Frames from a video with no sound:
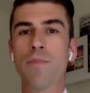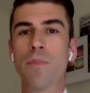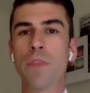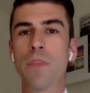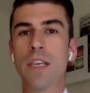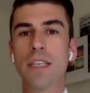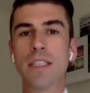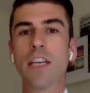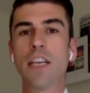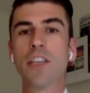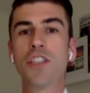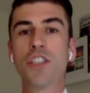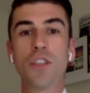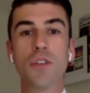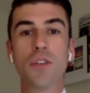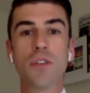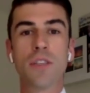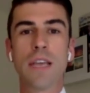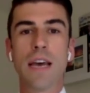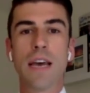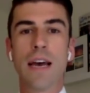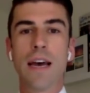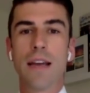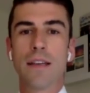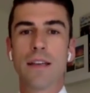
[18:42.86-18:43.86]
these
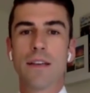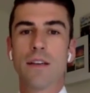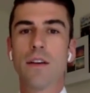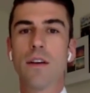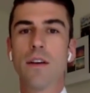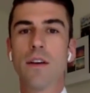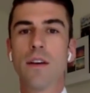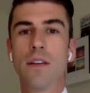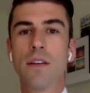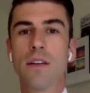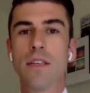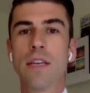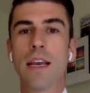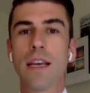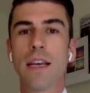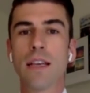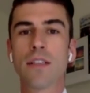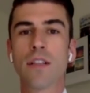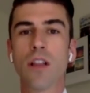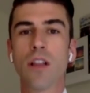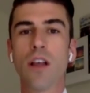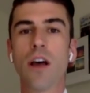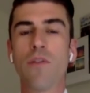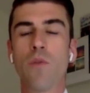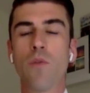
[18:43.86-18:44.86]
issues that
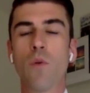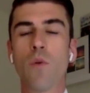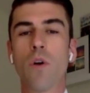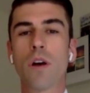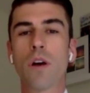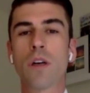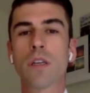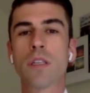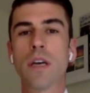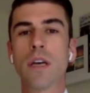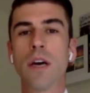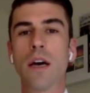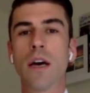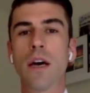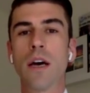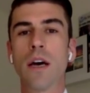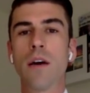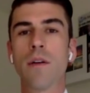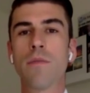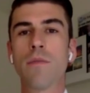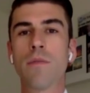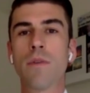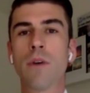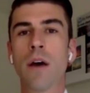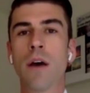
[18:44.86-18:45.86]
takes a lot of work
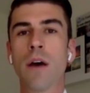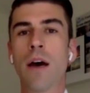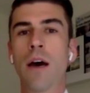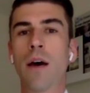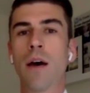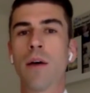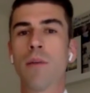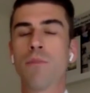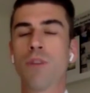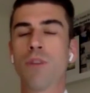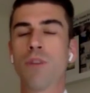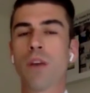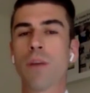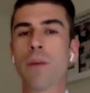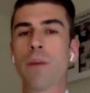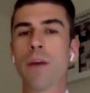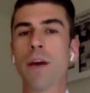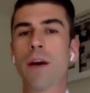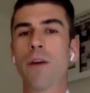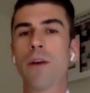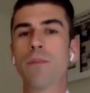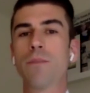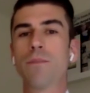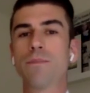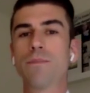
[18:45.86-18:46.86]
to bring
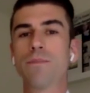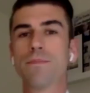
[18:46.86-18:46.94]
about.